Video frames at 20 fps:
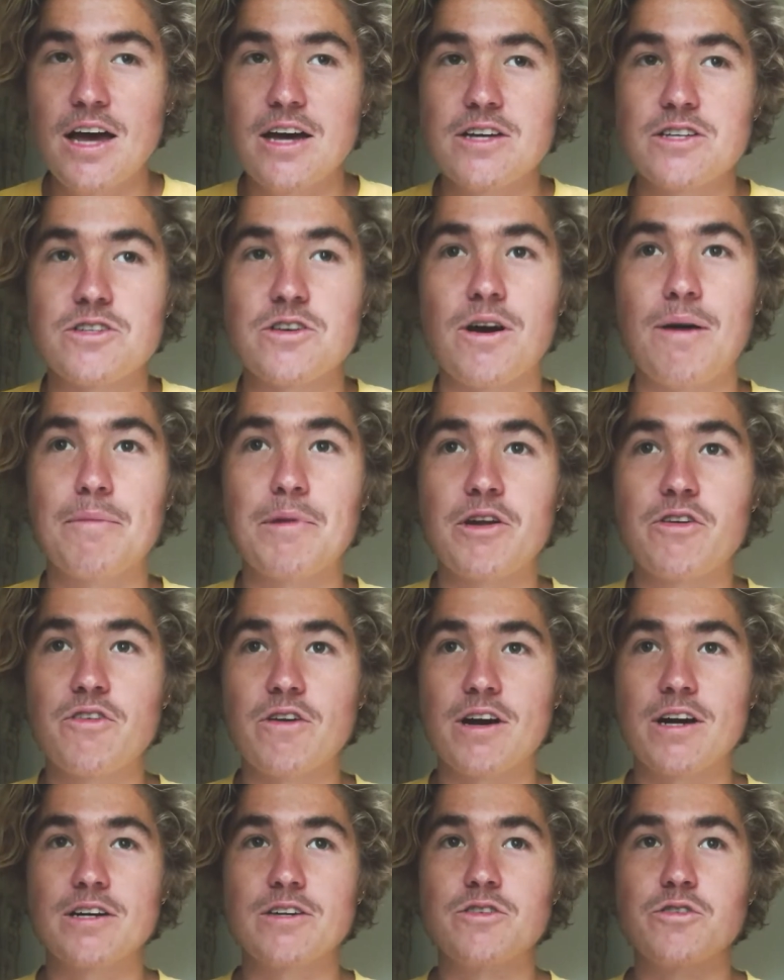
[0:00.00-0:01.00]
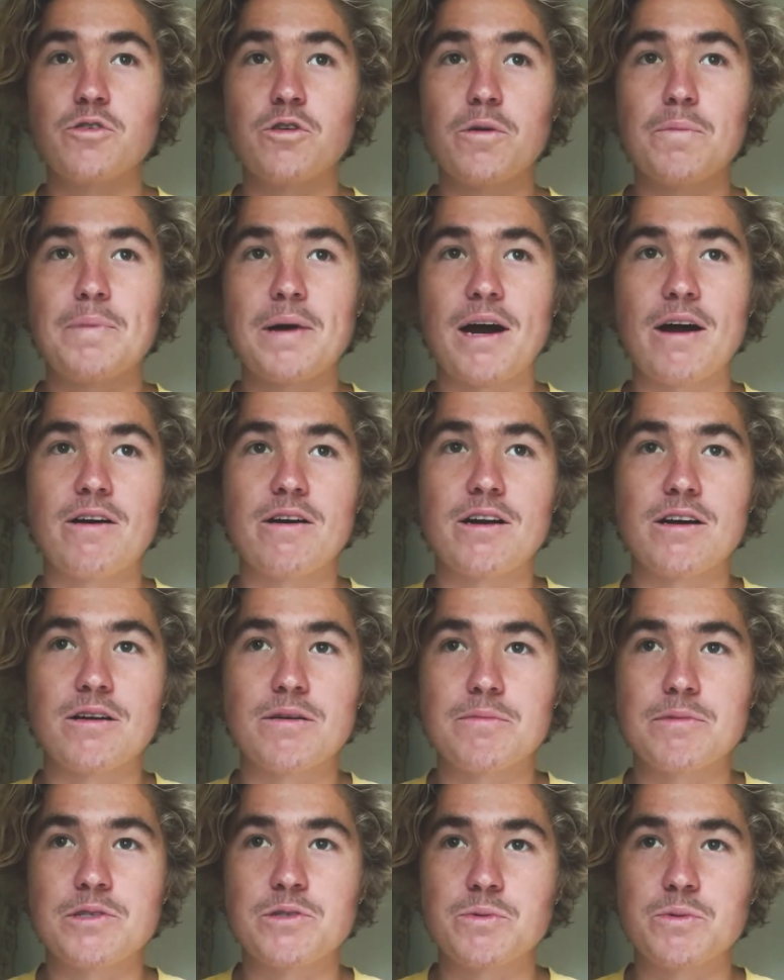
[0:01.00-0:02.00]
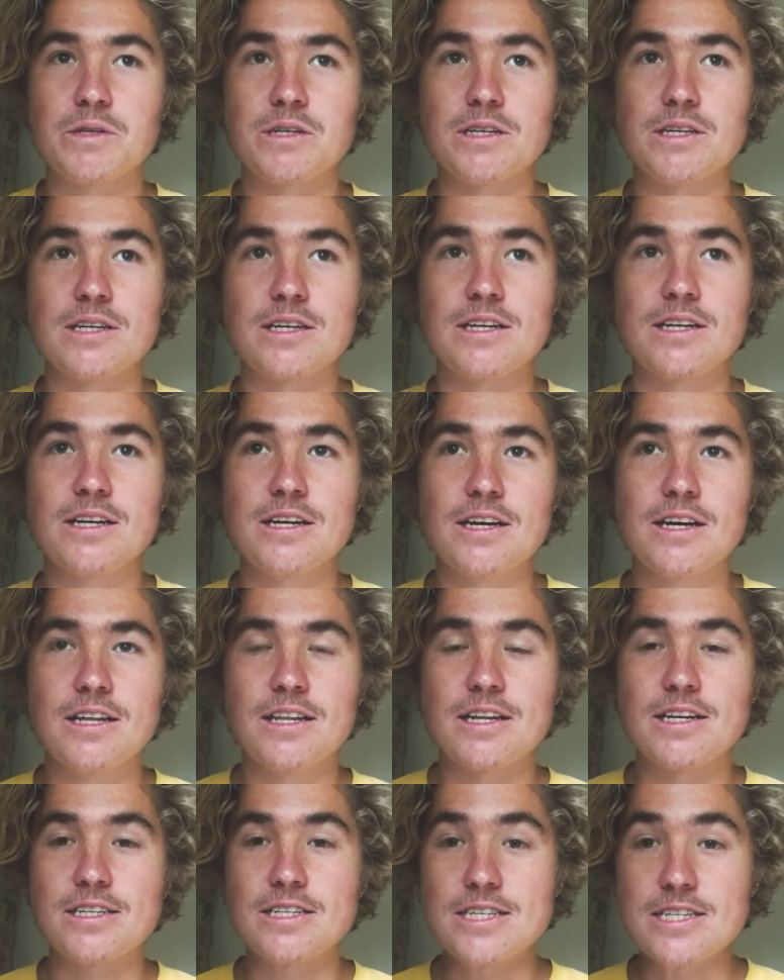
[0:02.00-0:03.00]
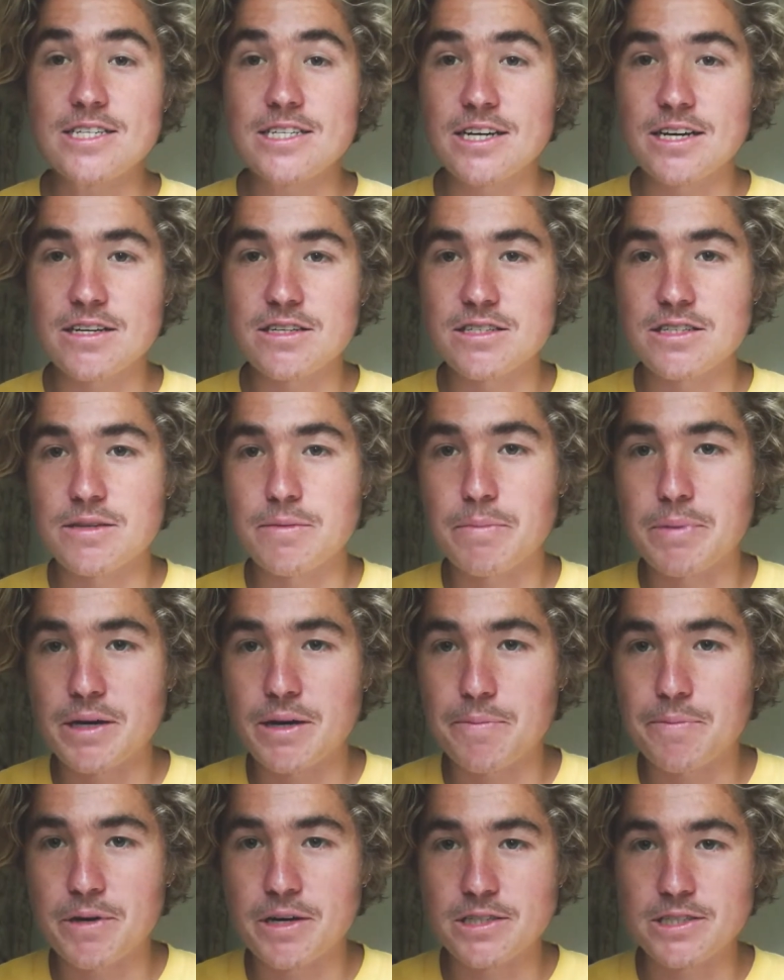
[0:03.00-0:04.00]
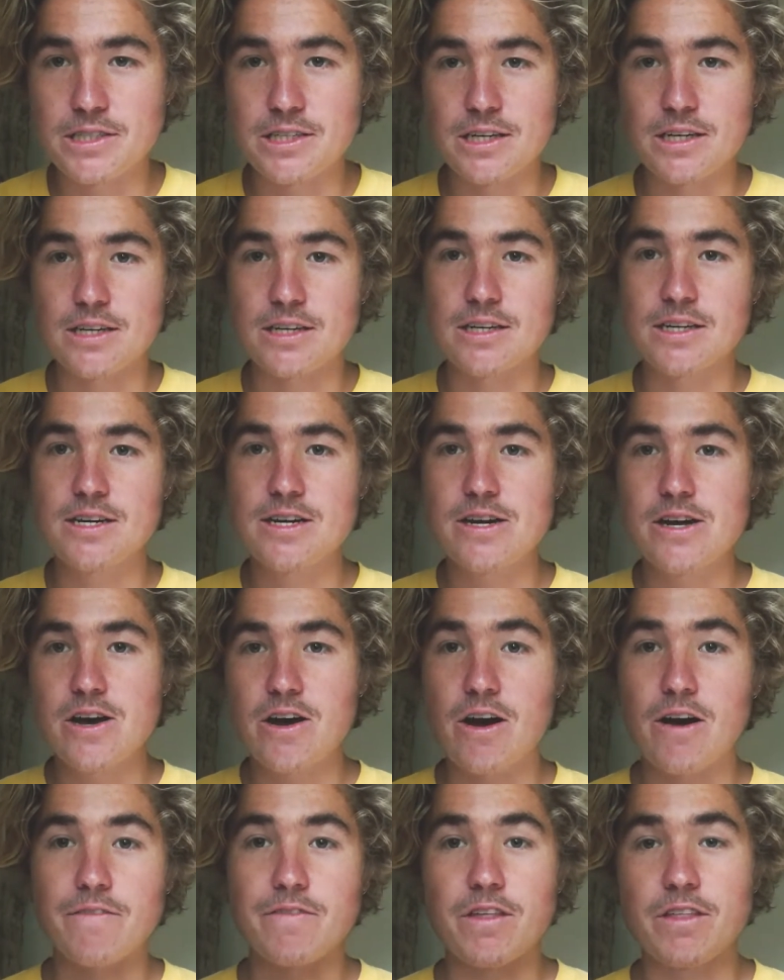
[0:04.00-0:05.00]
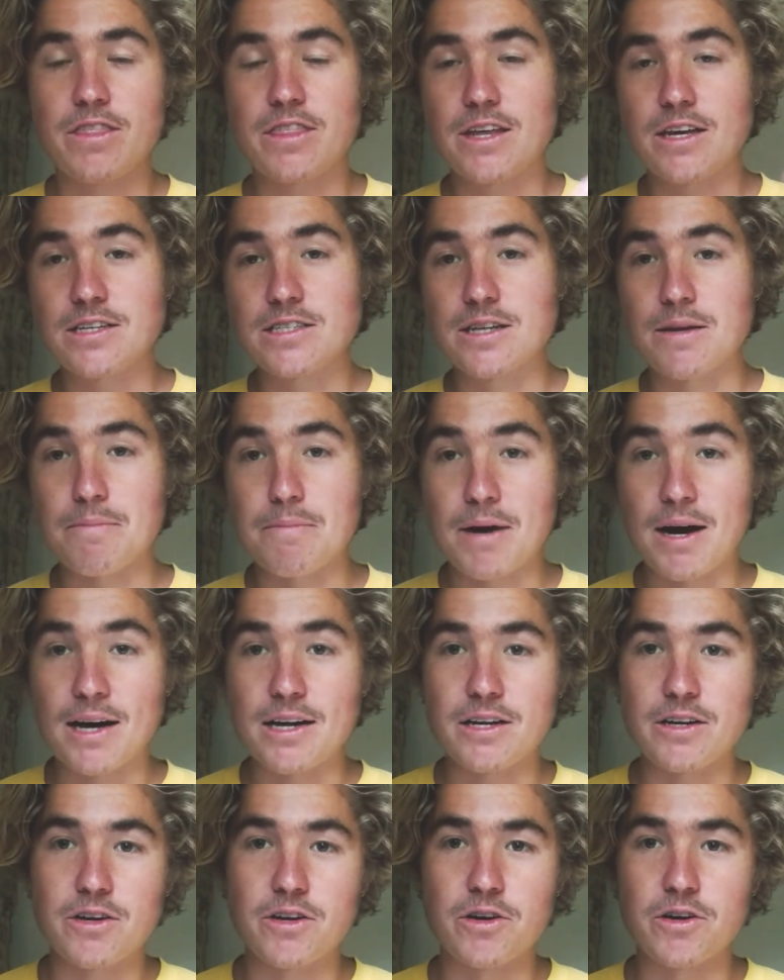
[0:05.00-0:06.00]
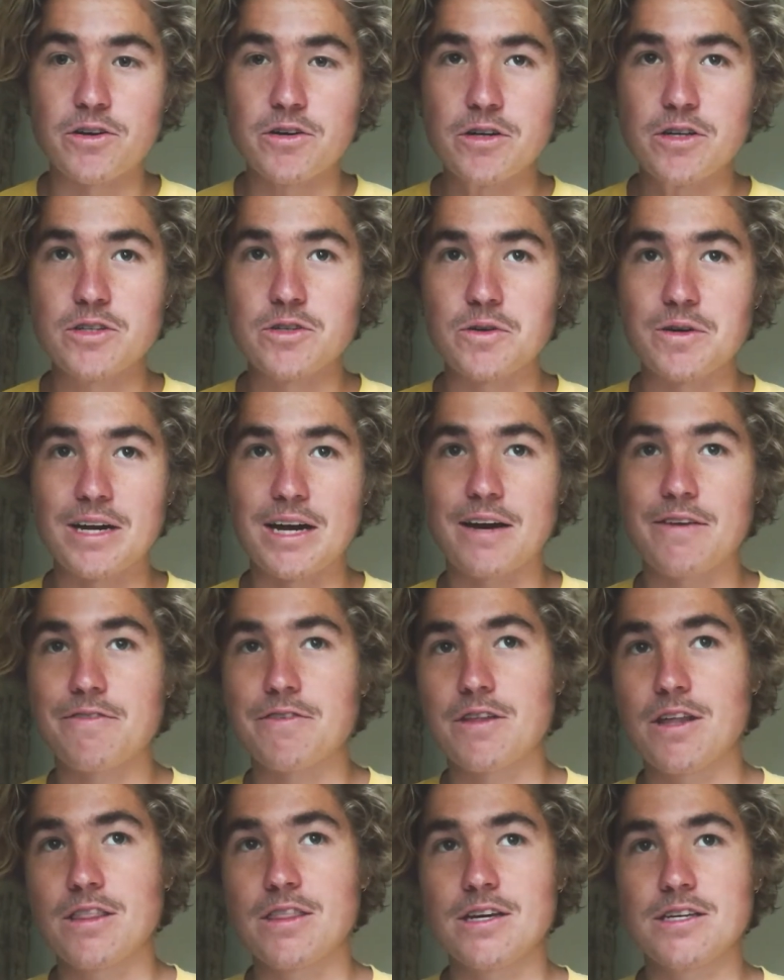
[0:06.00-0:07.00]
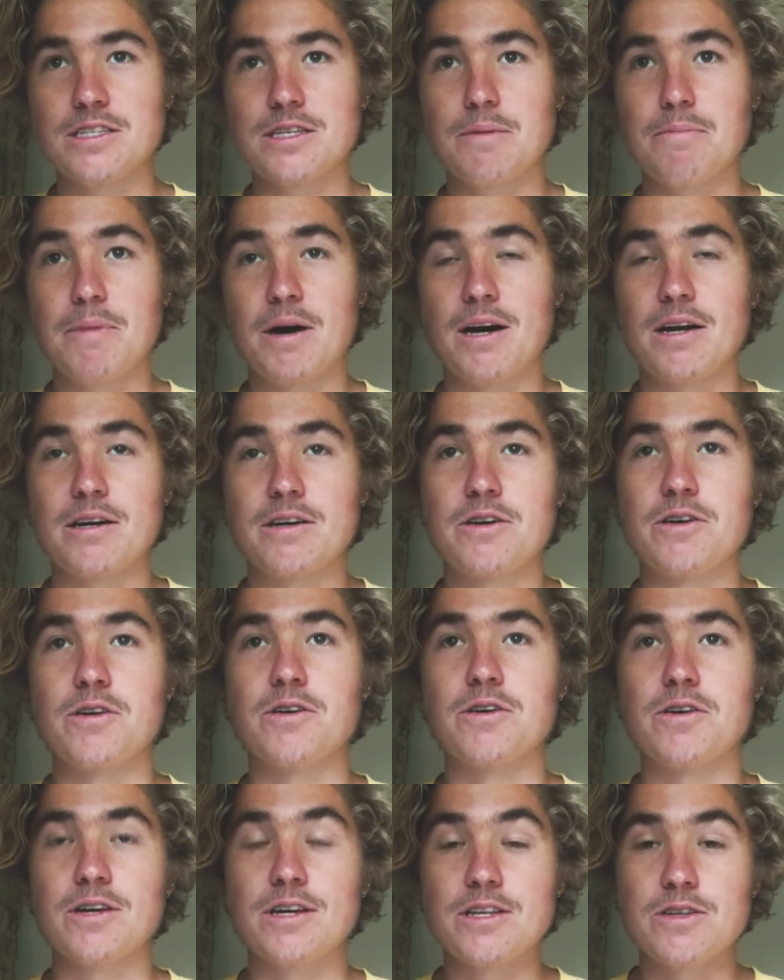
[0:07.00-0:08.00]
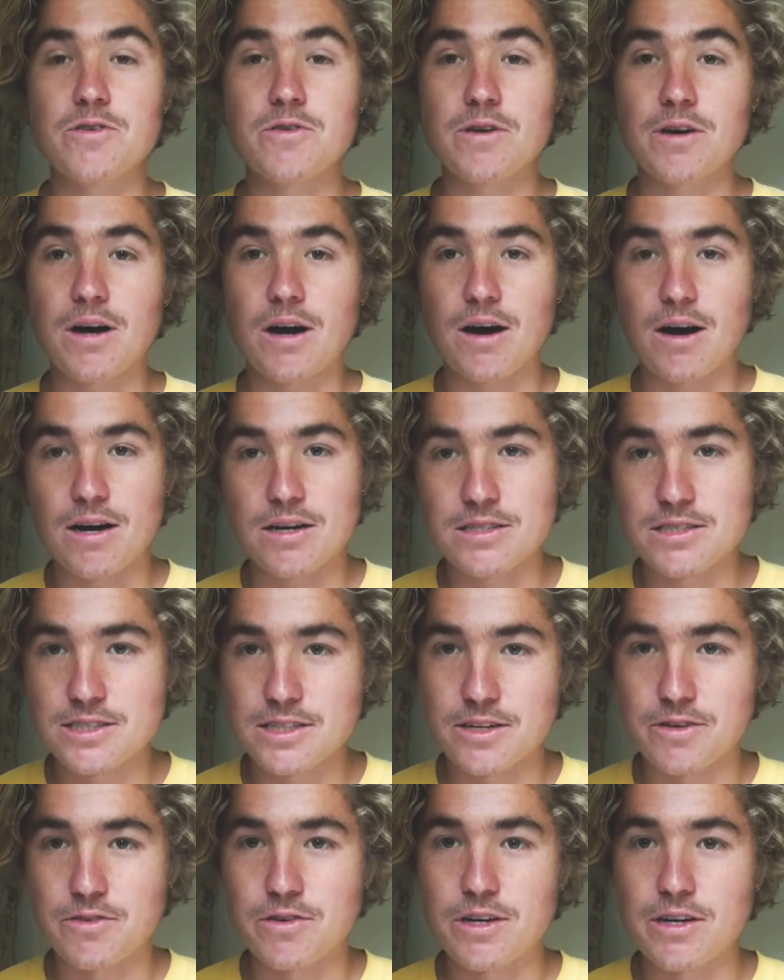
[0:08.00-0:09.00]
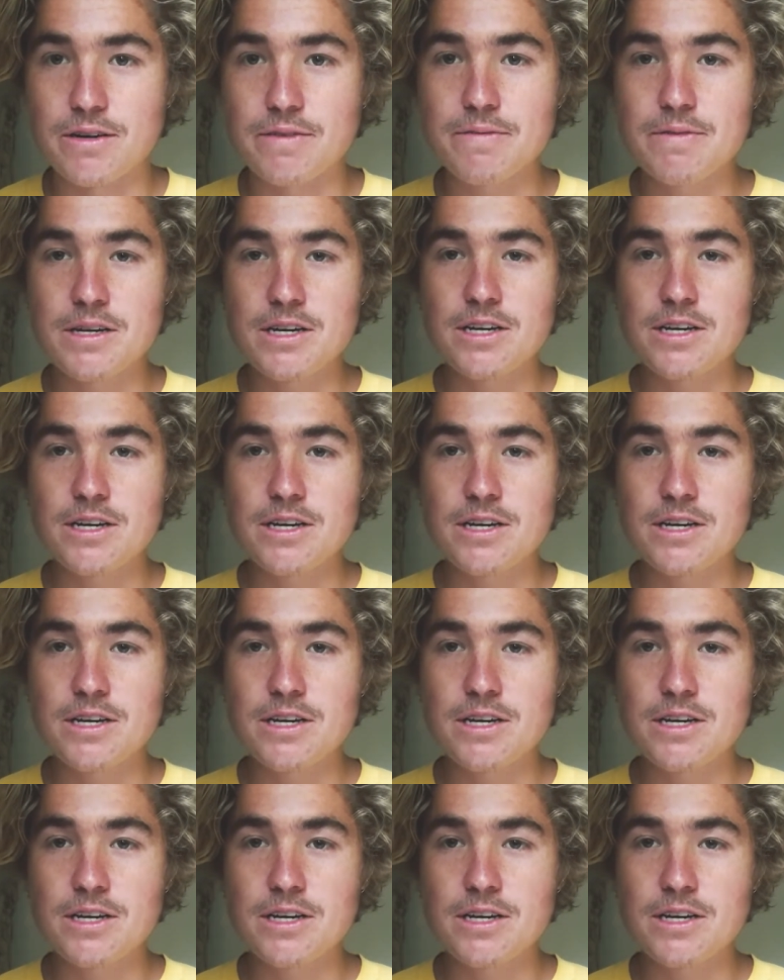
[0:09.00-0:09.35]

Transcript: So I'm going to try and draw a parallel between the details and the bigger picture of the things that might occur in your life and the things that might occur in your art career.